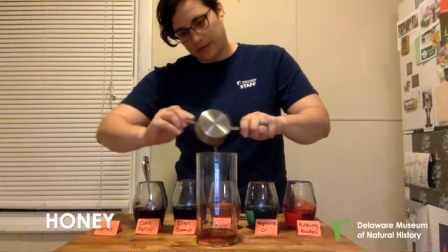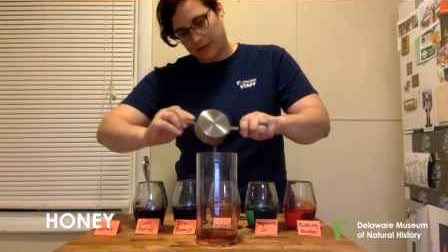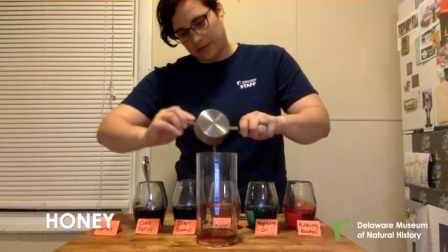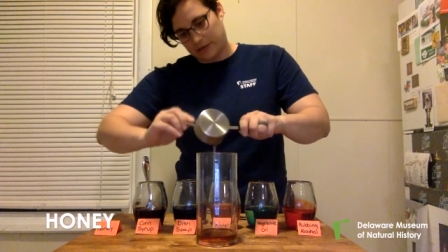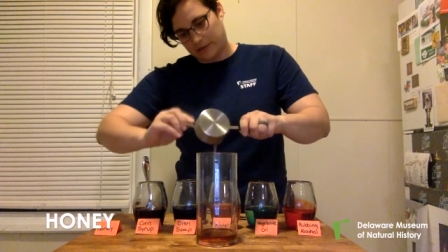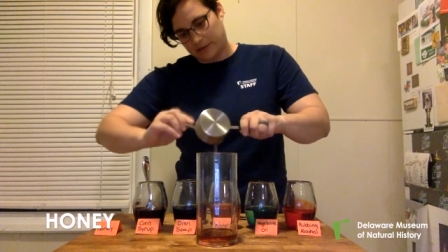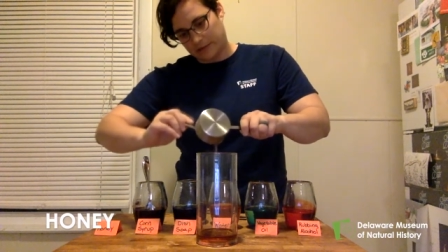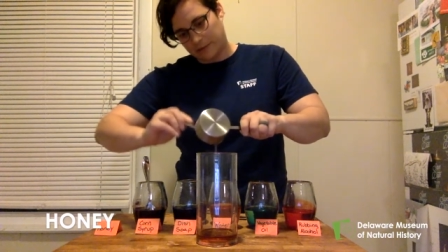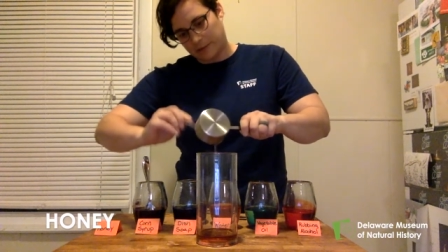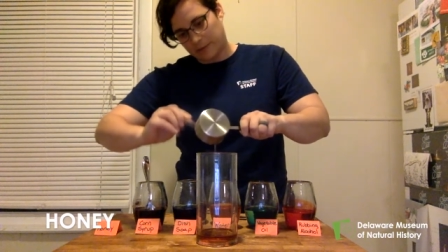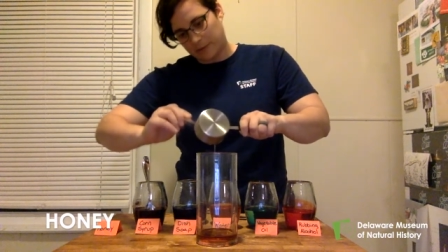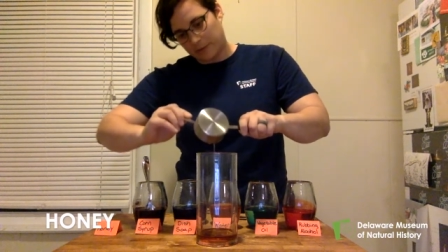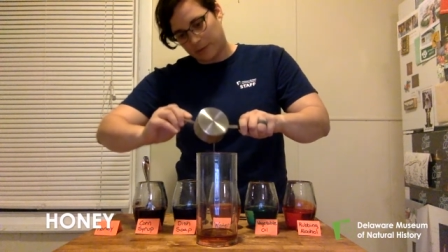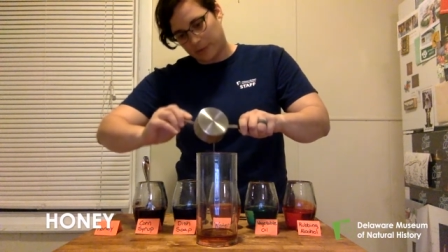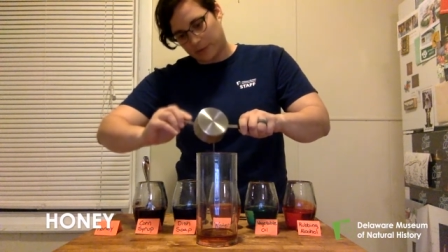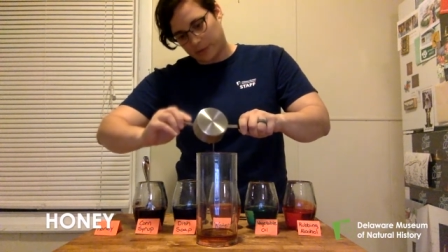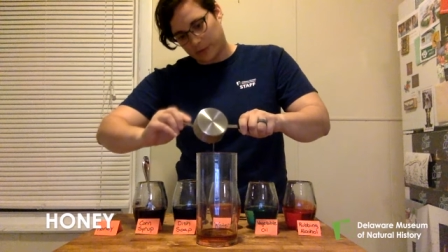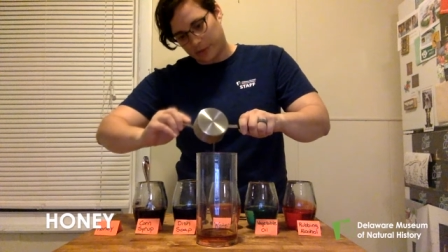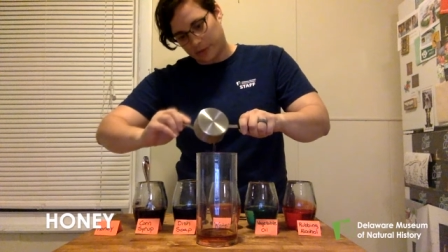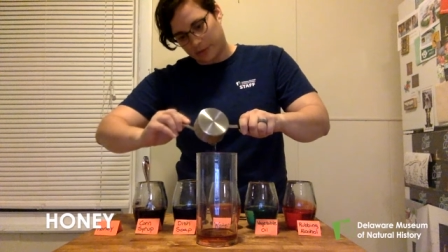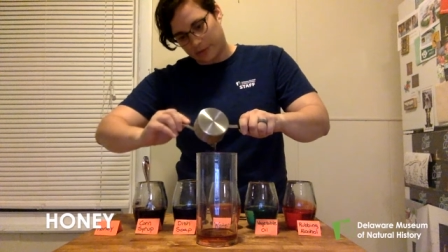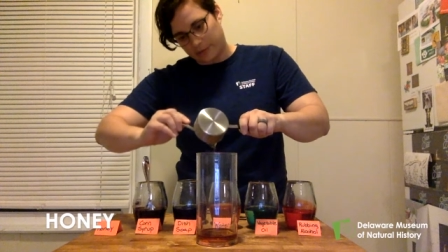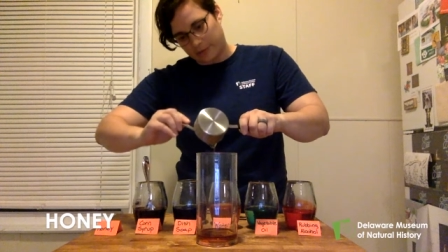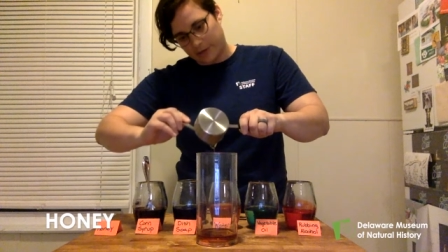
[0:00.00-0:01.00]
Because remember, when
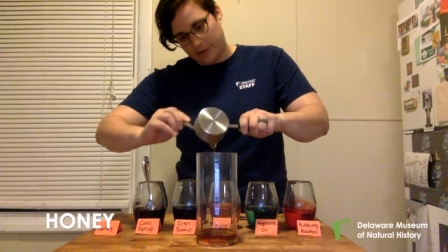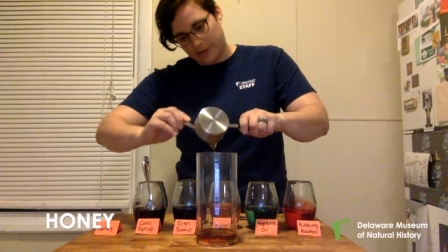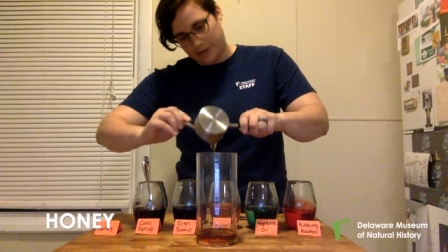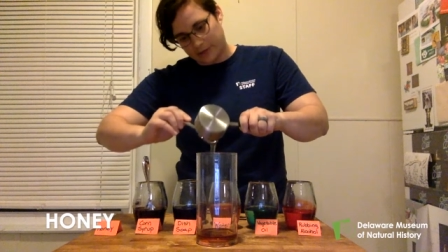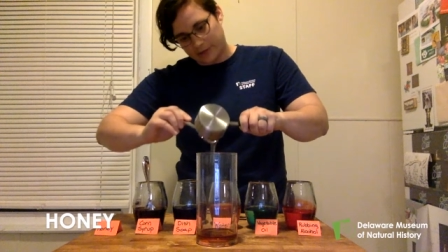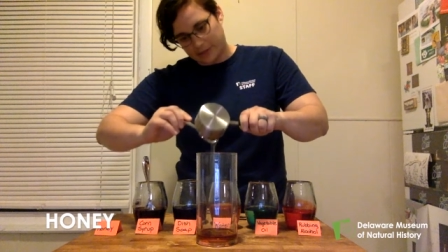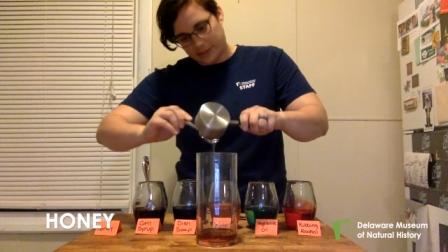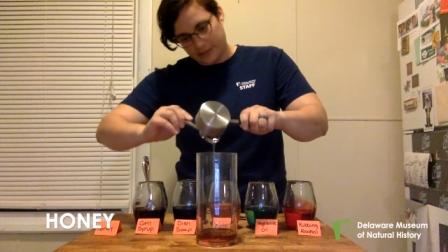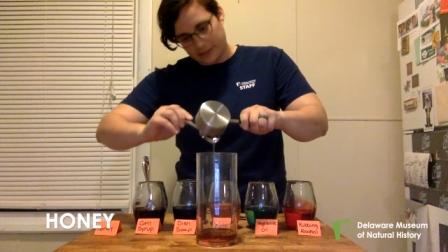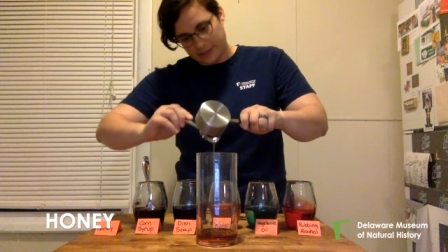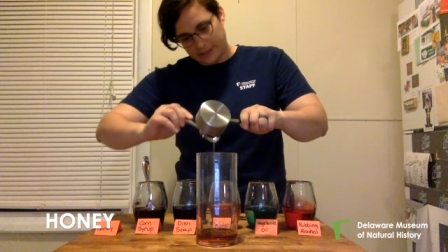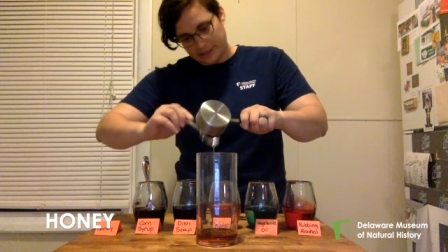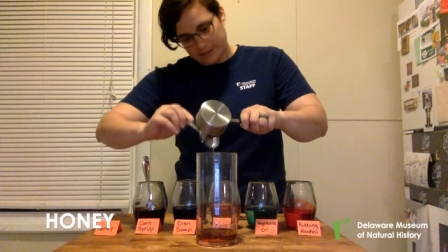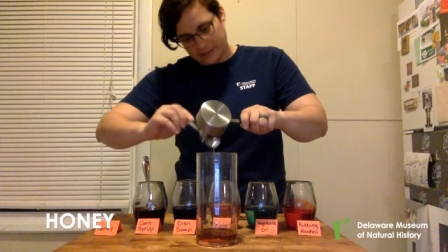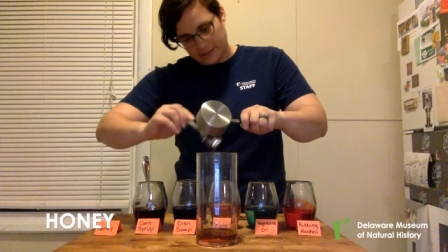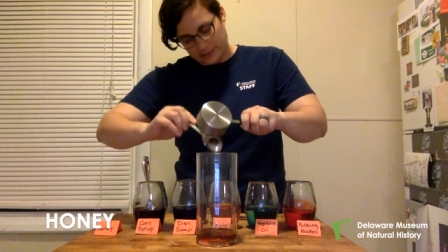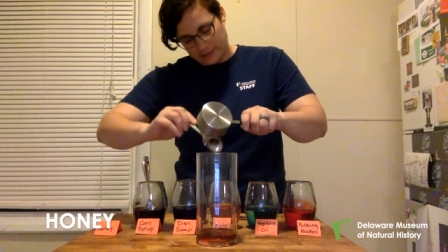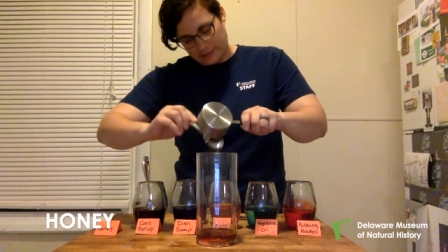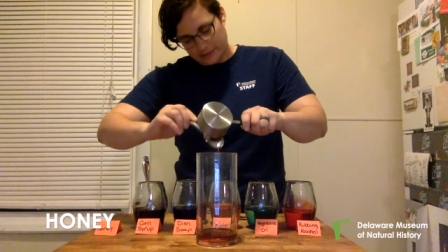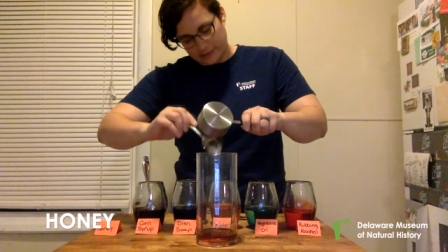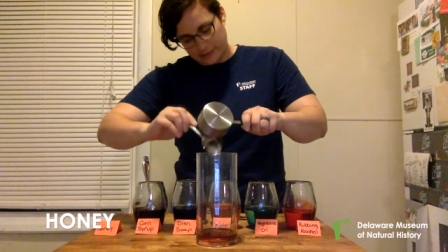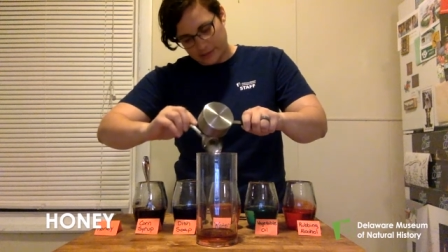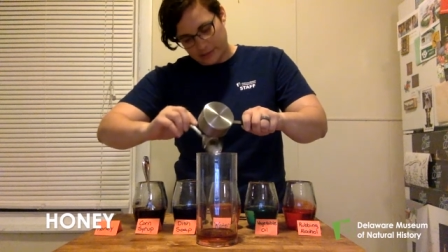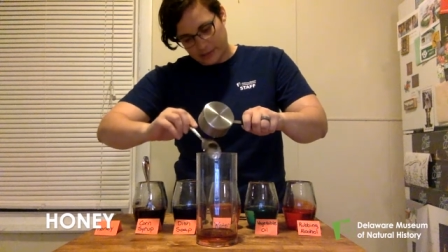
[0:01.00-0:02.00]
you're comparing
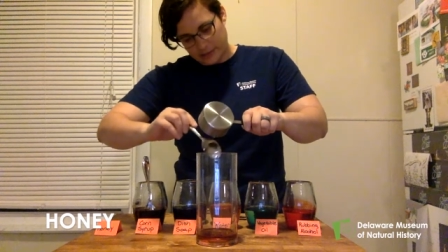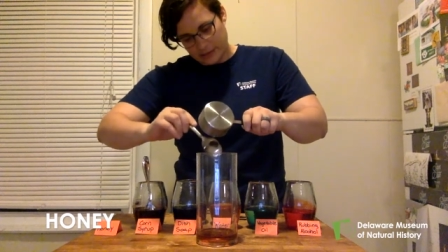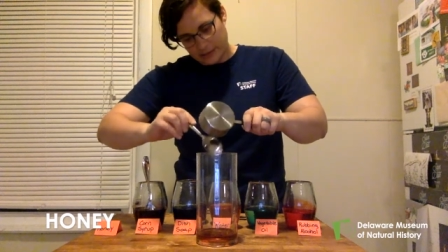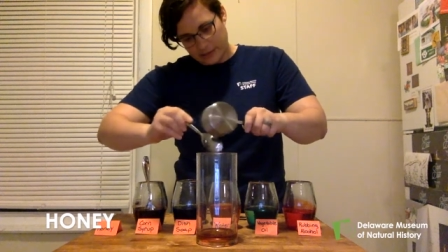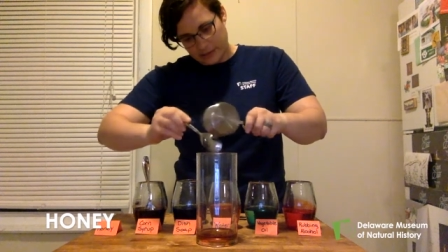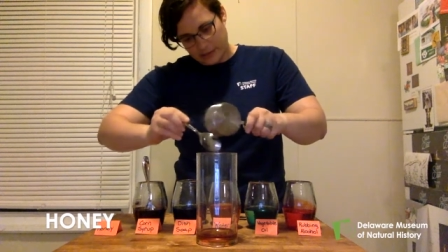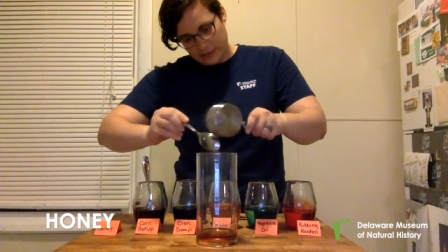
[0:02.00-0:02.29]
densities,